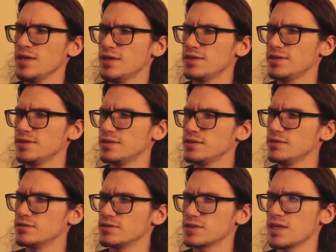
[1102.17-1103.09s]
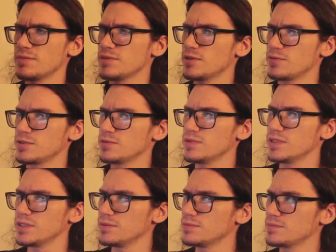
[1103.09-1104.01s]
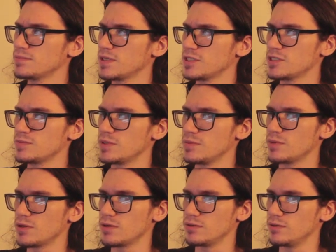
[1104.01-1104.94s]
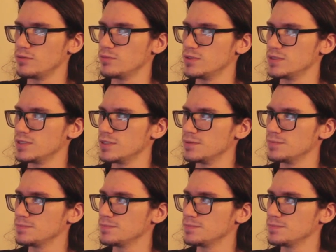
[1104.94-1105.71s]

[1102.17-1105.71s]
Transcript: And again, here it's capped at 120. Might just be part of the low preset.